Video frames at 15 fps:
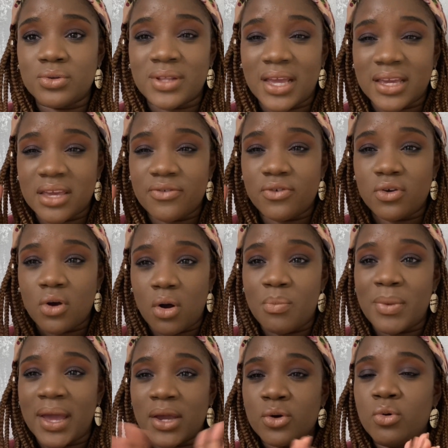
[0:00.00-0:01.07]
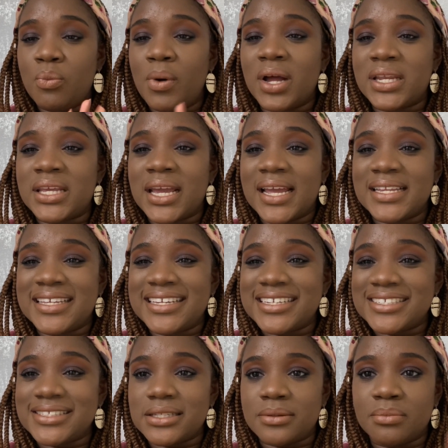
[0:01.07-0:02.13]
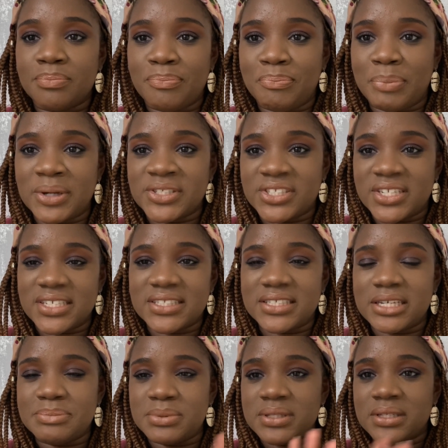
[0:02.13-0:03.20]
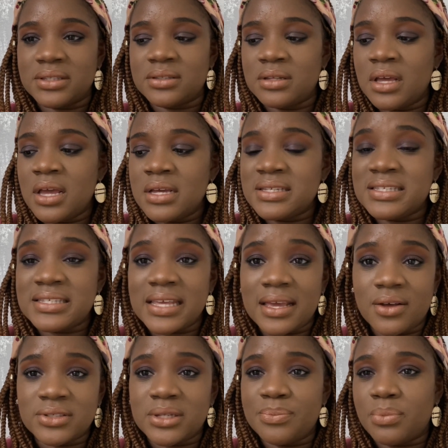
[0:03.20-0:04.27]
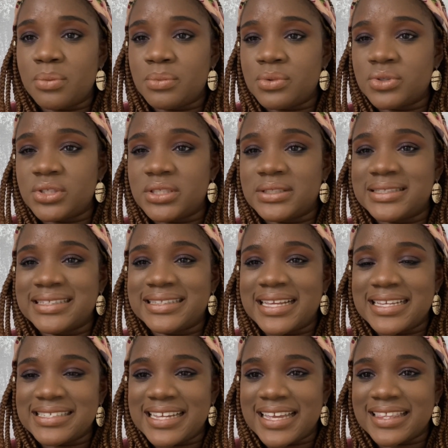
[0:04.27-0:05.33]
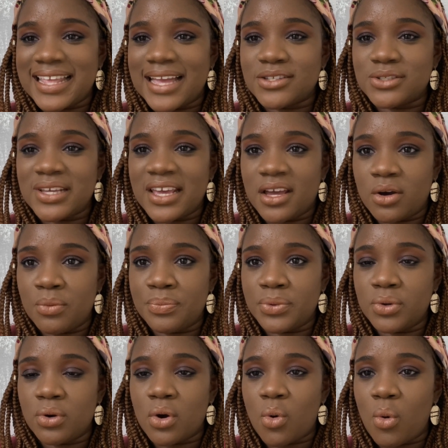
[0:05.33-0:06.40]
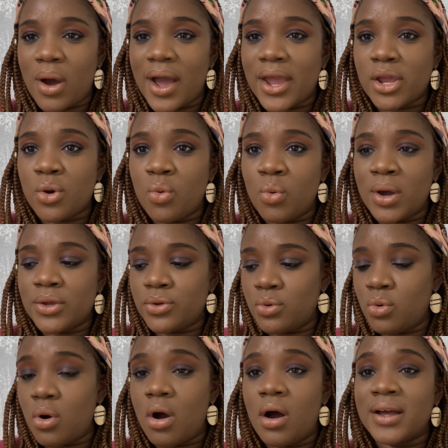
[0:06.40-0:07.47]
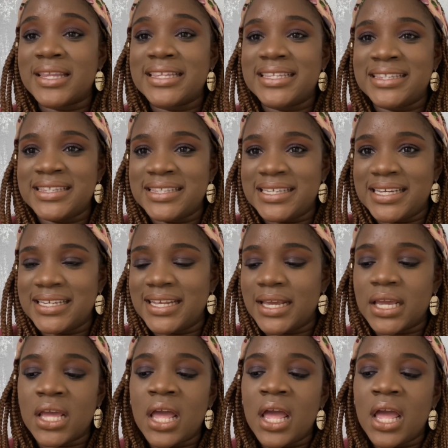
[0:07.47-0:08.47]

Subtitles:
and I give you all my couponing ideas and budgeting tips and sales and promotions and things like that to help you acquire what you are needing.